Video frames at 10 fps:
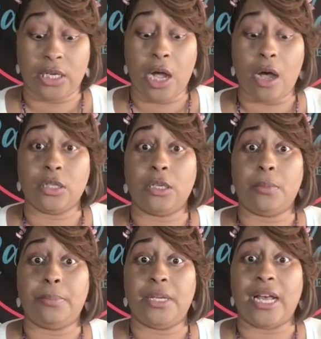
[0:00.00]
calling them
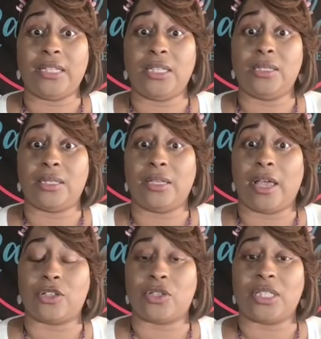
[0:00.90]
a
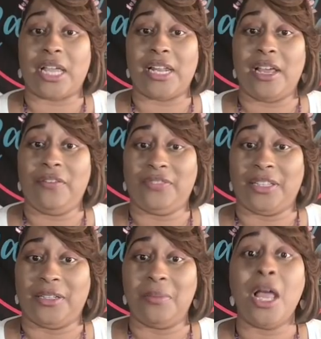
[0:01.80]
bitch or saying F
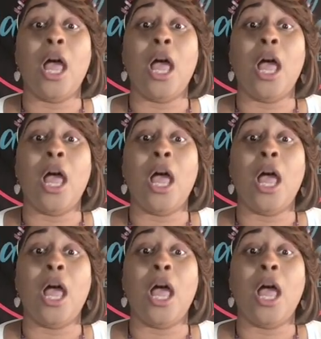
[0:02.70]
them.